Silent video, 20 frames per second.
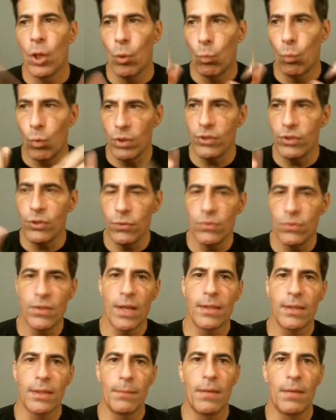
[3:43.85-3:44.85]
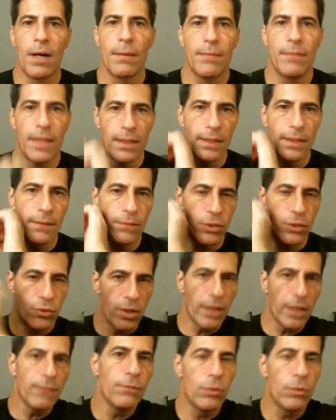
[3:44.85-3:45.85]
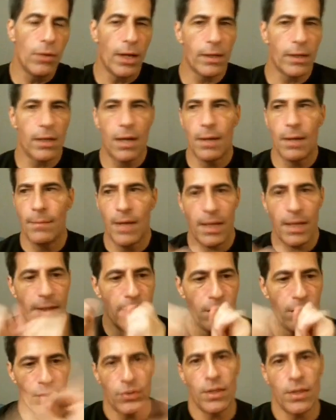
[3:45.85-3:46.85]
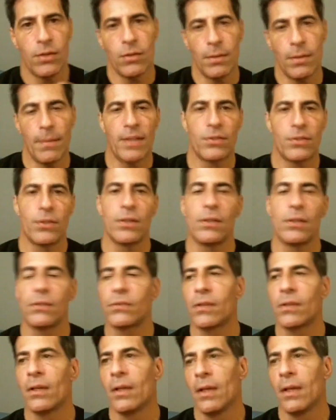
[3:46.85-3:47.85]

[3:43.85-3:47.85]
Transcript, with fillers: Once you set them up, they live at trading view dot com and they just send you the messages.